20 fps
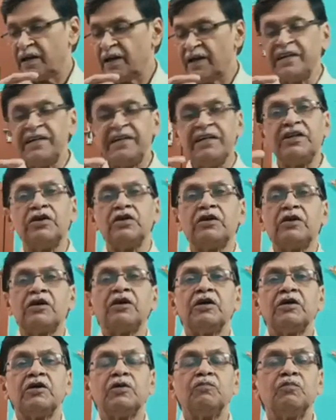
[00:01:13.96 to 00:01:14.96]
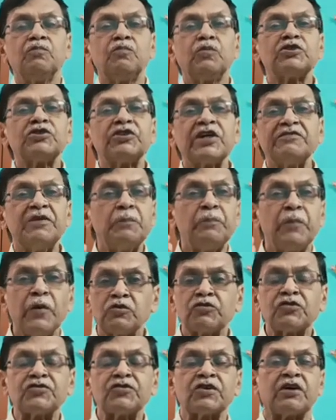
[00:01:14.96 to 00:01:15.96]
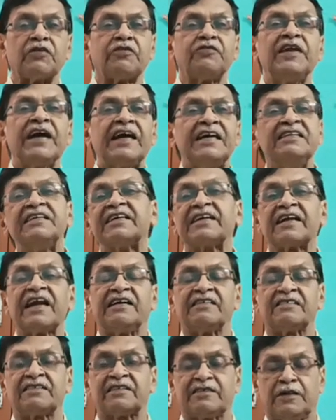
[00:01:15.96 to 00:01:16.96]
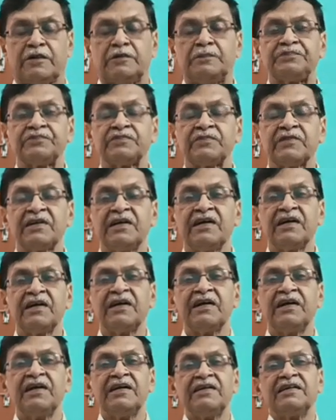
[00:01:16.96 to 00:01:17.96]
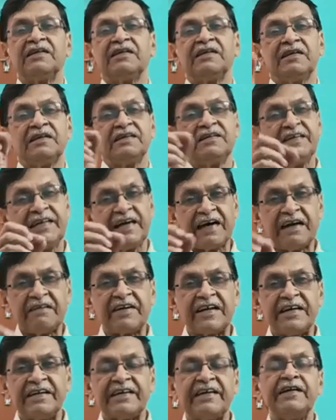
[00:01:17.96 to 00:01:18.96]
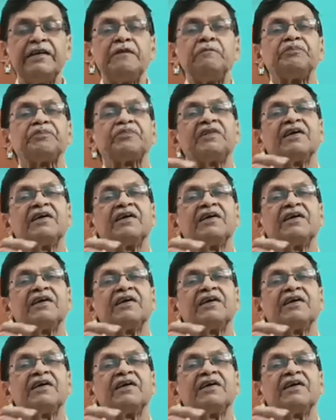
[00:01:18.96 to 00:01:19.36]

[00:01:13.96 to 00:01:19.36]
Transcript: In most of the books of 9th class, they have written